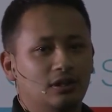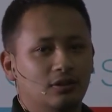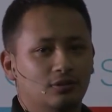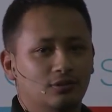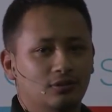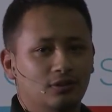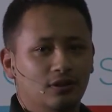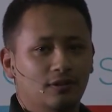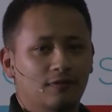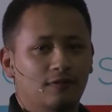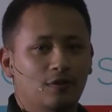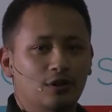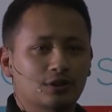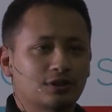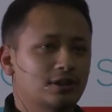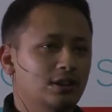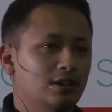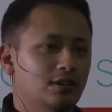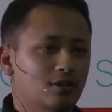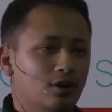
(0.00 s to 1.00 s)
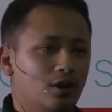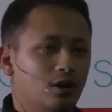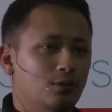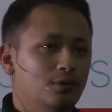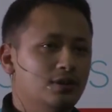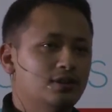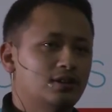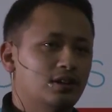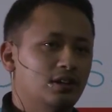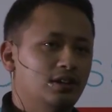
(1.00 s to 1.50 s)
the first thing
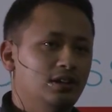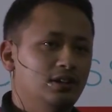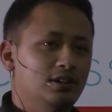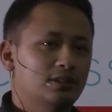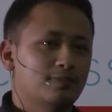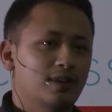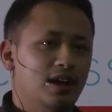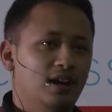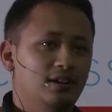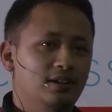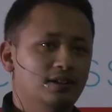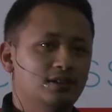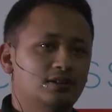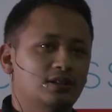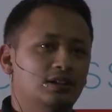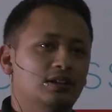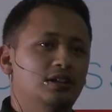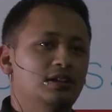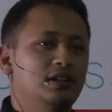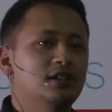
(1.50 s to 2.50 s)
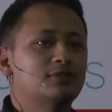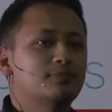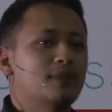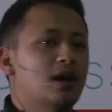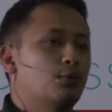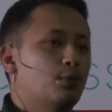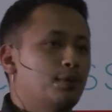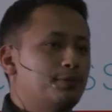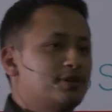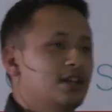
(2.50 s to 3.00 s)
always in his mind is
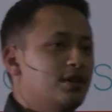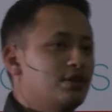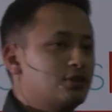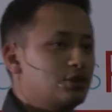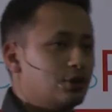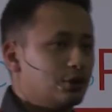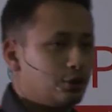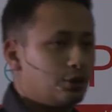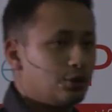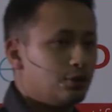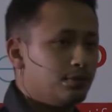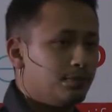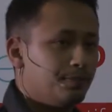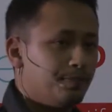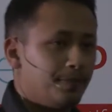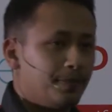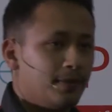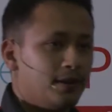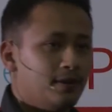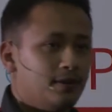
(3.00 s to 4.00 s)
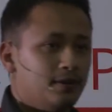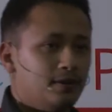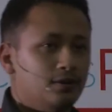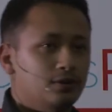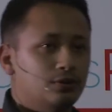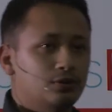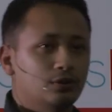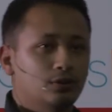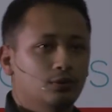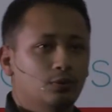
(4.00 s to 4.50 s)
my website secure?
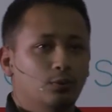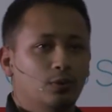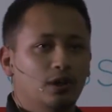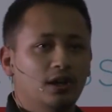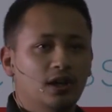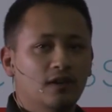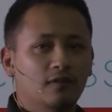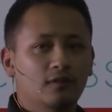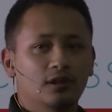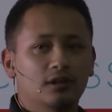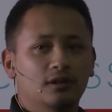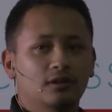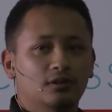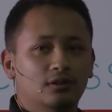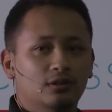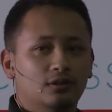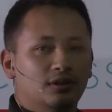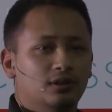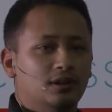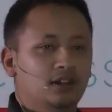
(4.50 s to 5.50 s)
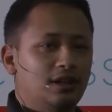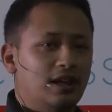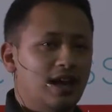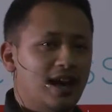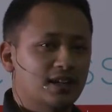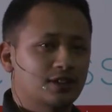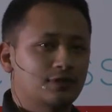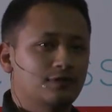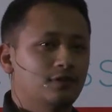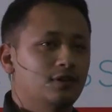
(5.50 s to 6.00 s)
So whenever he
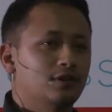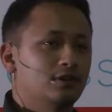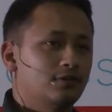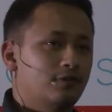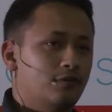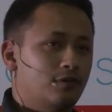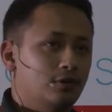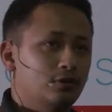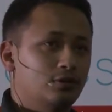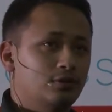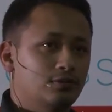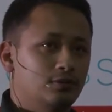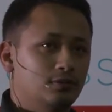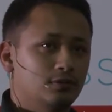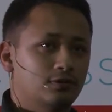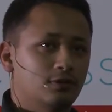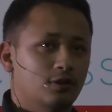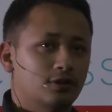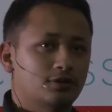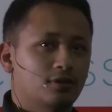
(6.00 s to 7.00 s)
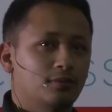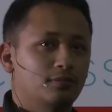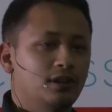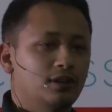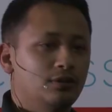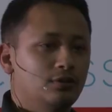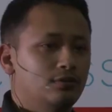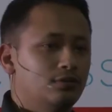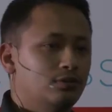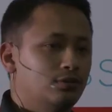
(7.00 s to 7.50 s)
asks for
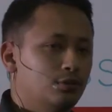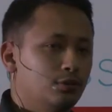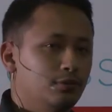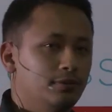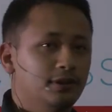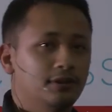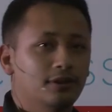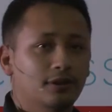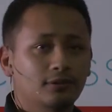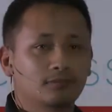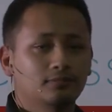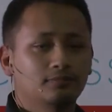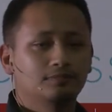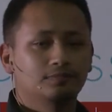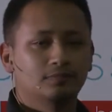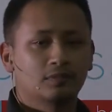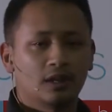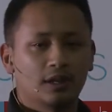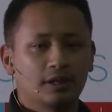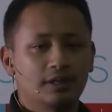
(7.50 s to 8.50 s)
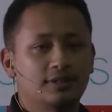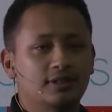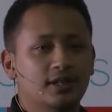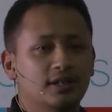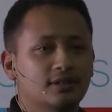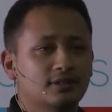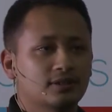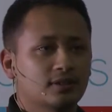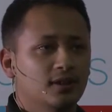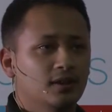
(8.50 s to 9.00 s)
something to be done, he
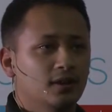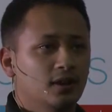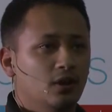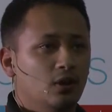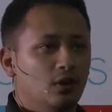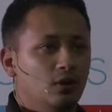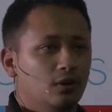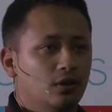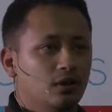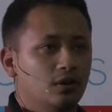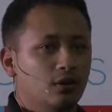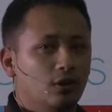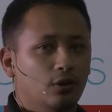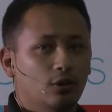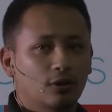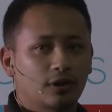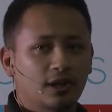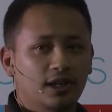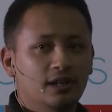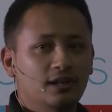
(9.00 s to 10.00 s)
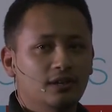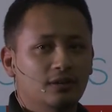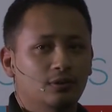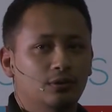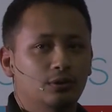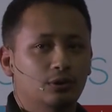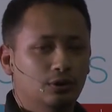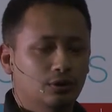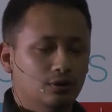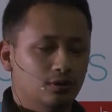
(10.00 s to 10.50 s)
says,
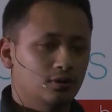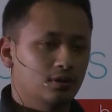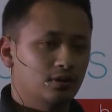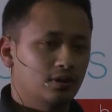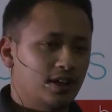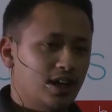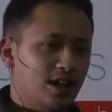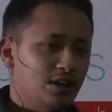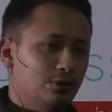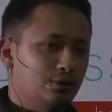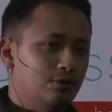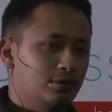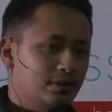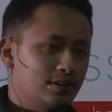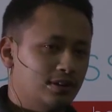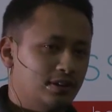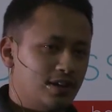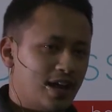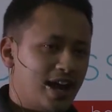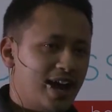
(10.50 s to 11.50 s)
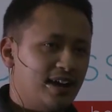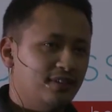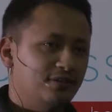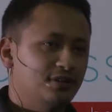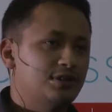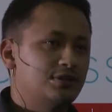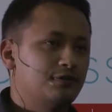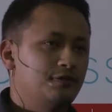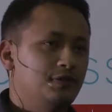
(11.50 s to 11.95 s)
okay, can you add this